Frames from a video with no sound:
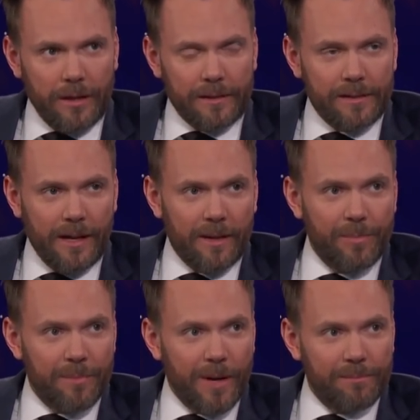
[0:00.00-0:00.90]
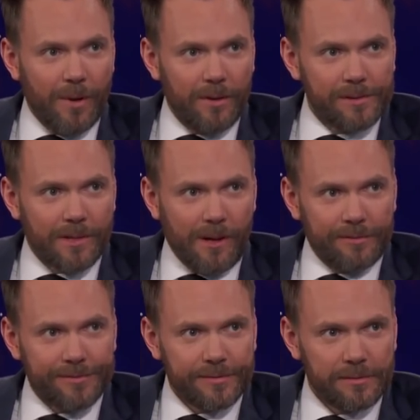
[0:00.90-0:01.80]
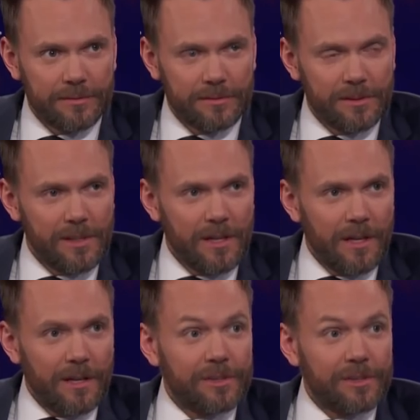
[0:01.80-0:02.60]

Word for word: that guy bit my balls off. Yeah.